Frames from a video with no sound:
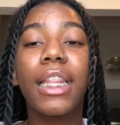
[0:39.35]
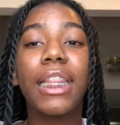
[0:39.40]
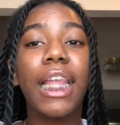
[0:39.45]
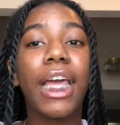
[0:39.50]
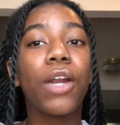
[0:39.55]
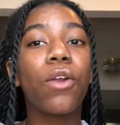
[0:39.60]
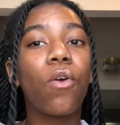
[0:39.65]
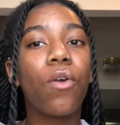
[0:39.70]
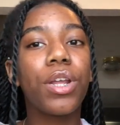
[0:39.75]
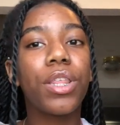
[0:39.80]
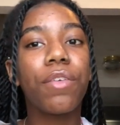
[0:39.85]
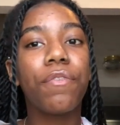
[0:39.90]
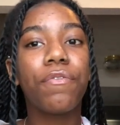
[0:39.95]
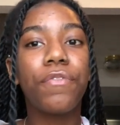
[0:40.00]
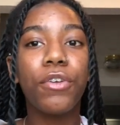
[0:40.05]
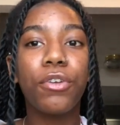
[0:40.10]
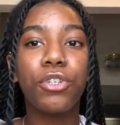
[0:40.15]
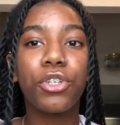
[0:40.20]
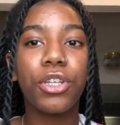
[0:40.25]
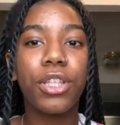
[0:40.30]
later on in the
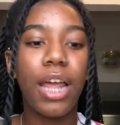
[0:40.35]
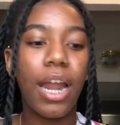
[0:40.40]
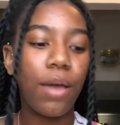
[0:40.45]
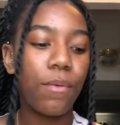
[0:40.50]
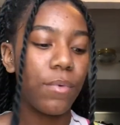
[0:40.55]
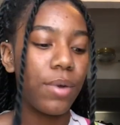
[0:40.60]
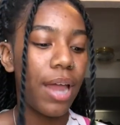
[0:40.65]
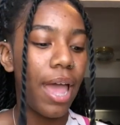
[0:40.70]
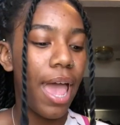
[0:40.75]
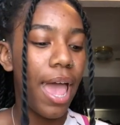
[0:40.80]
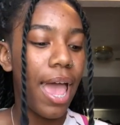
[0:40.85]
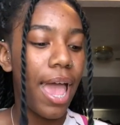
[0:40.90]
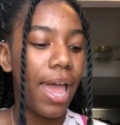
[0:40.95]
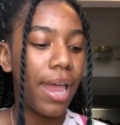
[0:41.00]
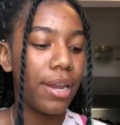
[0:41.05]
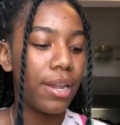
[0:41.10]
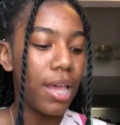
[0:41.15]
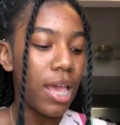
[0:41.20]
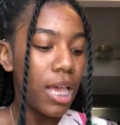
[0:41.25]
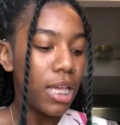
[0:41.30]
future that I want to
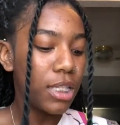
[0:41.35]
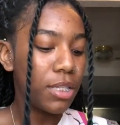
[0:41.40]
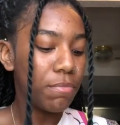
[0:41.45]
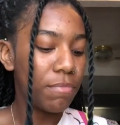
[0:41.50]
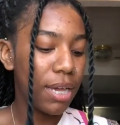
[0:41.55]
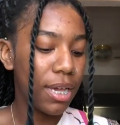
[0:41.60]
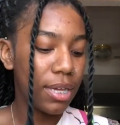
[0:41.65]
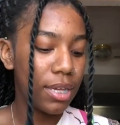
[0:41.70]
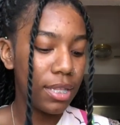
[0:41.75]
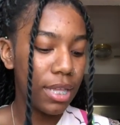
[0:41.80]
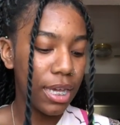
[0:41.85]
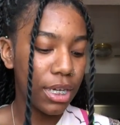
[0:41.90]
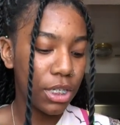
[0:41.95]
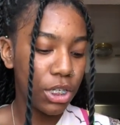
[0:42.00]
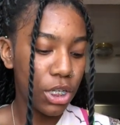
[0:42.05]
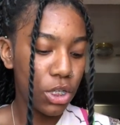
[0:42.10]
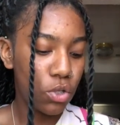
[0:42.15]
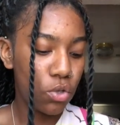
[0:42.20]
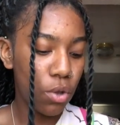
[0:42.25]
add to my collection.